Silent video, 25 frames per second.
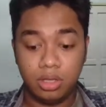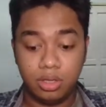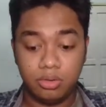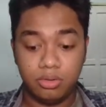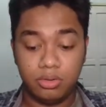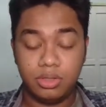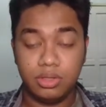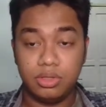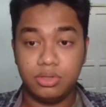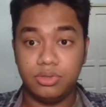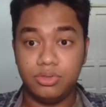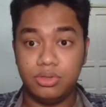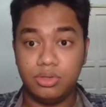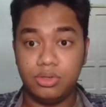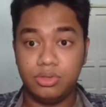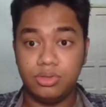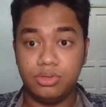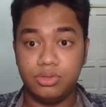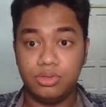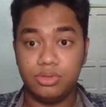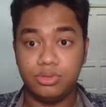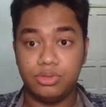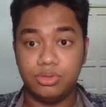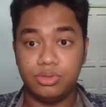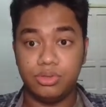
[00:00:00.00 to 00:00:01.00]
which is
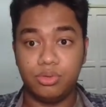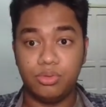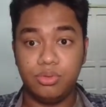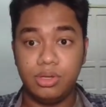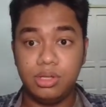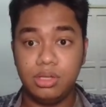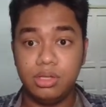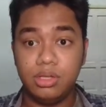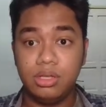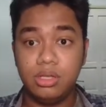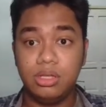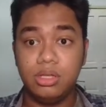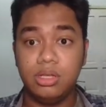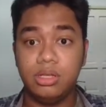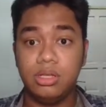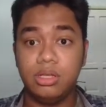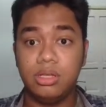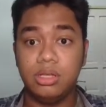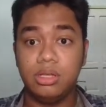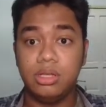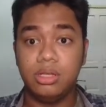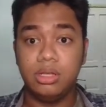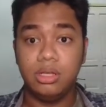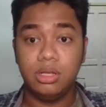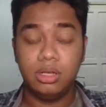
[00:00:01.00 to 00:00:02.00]
0001,
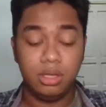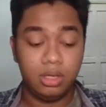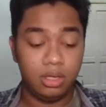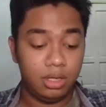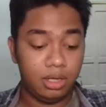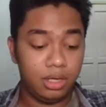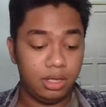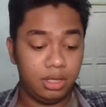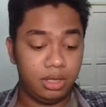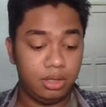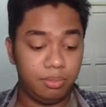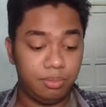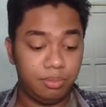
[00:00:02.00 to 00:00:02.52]
and the